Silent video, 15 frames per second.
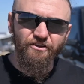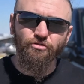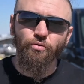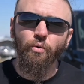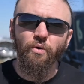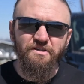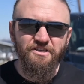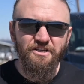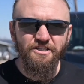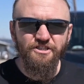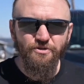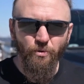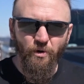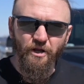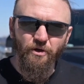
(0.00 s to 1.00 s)

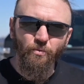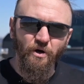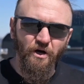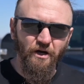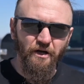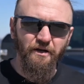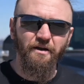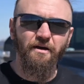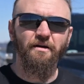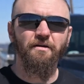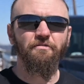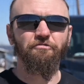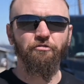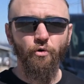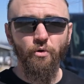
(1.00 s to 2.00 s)
2021
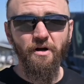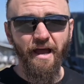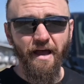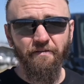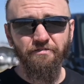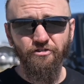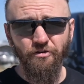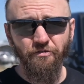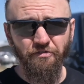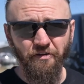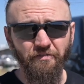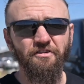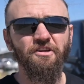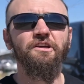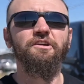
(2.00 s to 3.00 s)
Ford
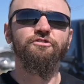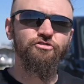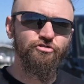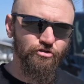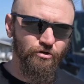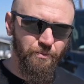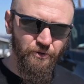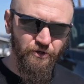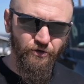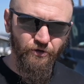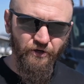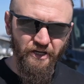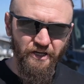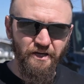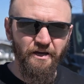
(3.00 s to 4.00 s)
F-250 Super
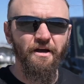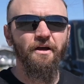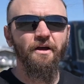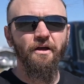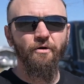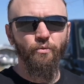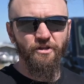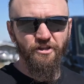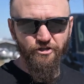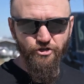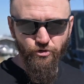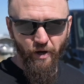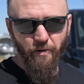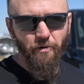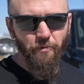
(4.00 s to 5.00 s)
Duty with a
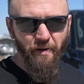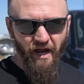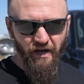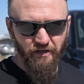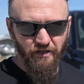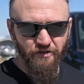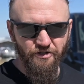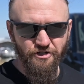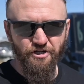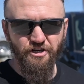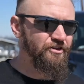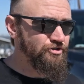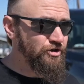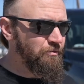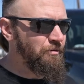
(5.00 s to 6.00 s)
tremor package.
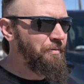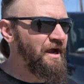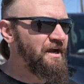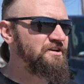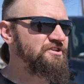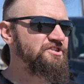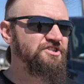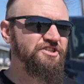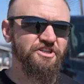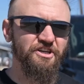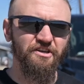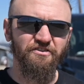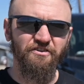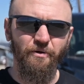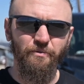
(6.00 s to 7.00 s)
The tremor package is,
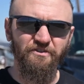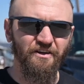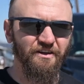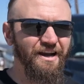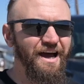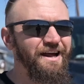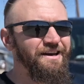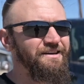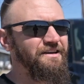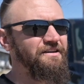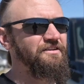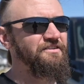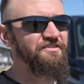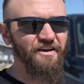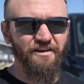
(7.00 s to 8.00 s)
is I would say, not a
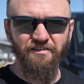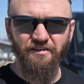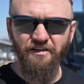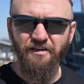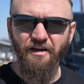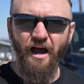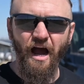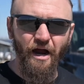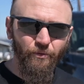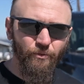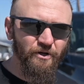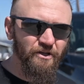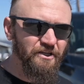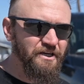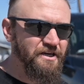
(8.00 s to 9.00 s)
necessity. I
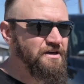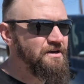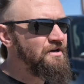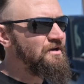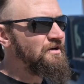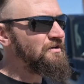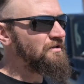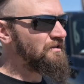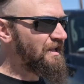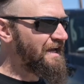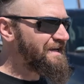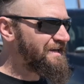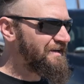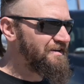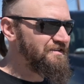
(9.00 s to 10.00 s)
really
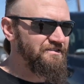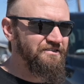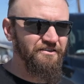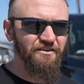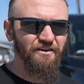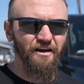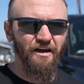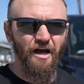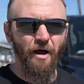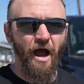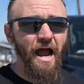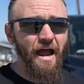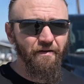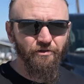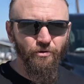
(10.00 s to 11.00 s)
like it. Uh,
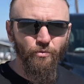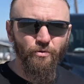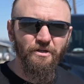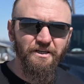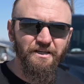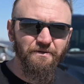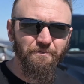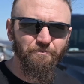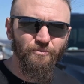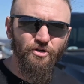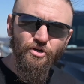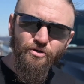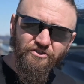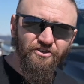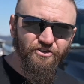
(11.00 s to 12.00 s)
I haven't really
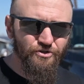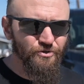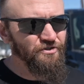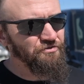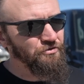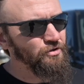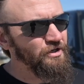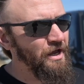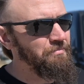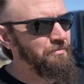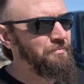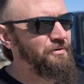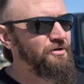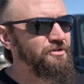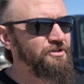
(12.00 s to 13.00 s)
used it to its full
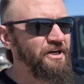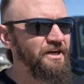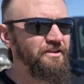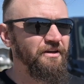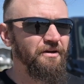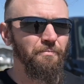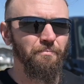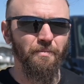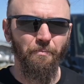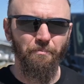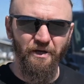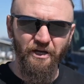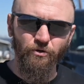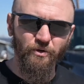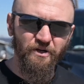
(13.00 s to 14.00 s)
capability. I think a, a,
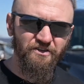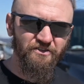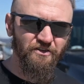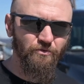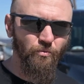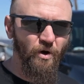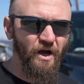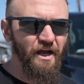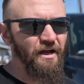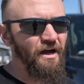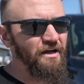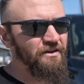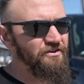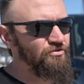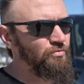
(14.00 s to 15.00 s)
big reason why I
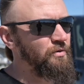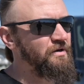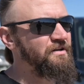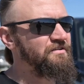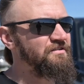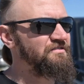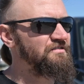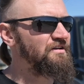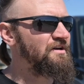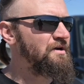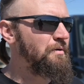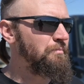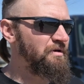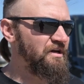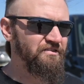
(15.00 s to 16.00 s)
got this one is
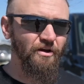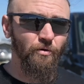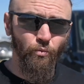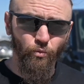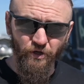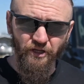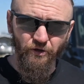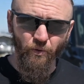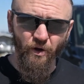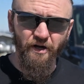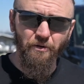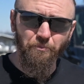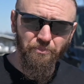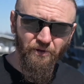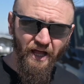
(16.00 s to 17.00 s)
because I really
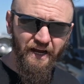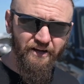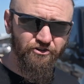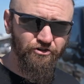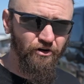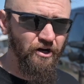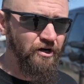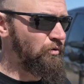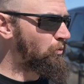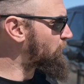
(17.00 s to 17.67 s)
wanted a black truck